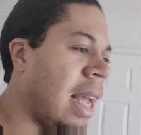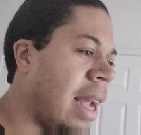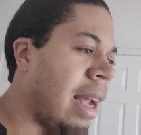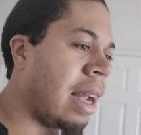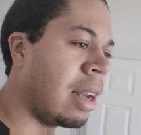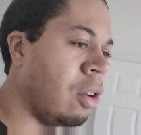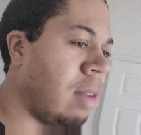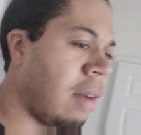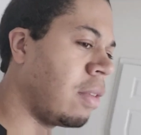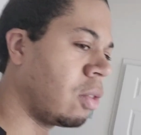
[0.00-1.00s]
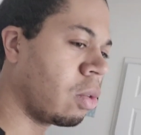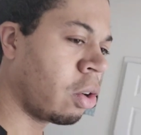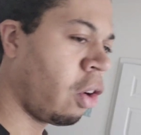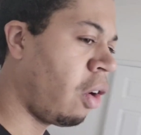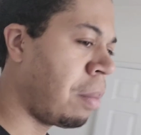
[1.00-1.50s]
And you definitely do a
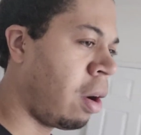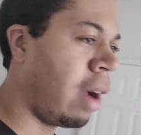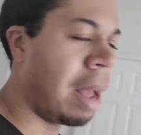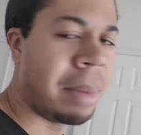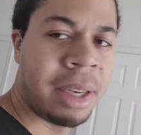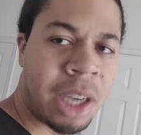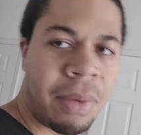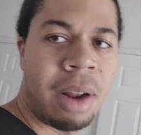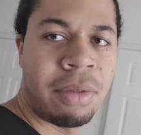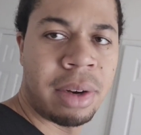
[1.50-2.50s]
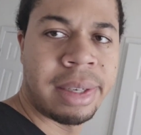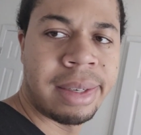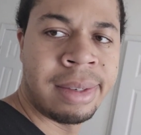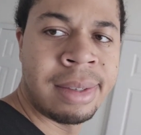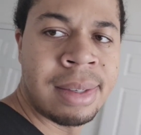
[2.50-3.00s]
curveball at me, Shangri-La
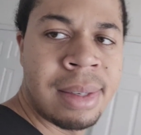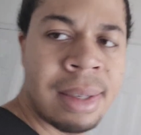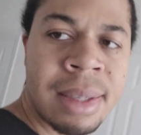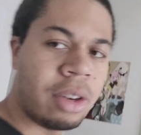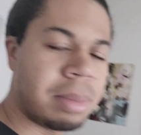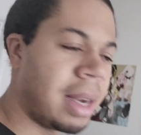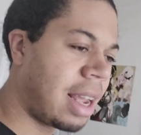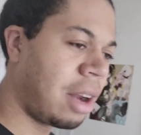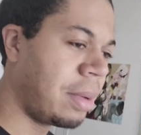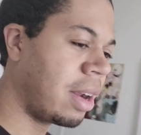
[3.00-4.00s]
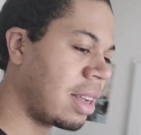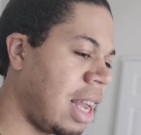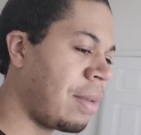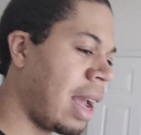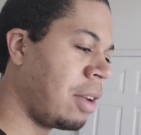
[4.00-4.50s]
Frontier. You just made it kind of weird, because
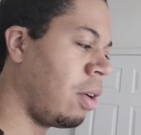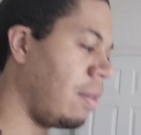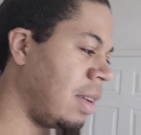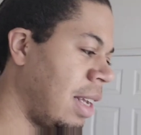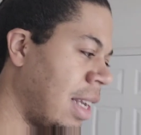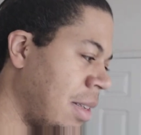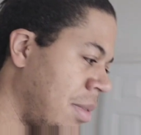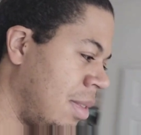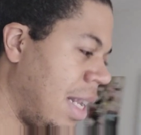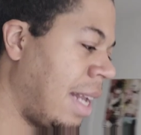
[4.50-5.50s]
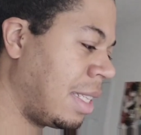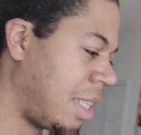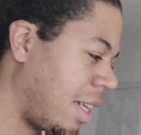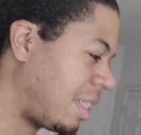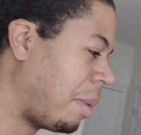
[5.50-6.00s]
now we got to do everything, not
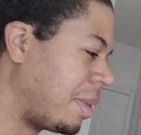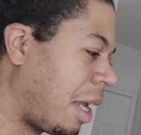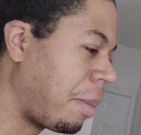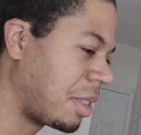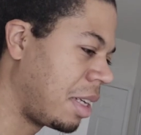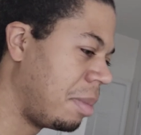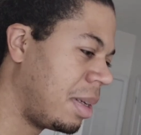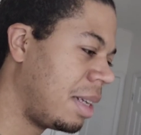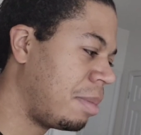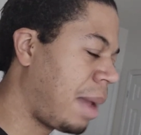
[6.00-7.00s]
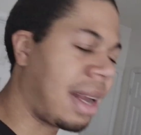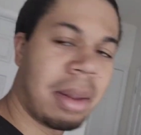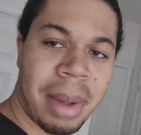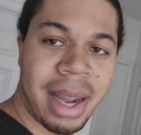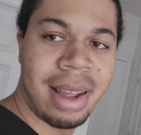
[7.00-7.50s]
necessarily simultaneously, but back
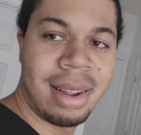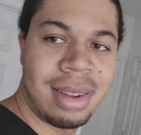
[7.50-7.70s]
to back.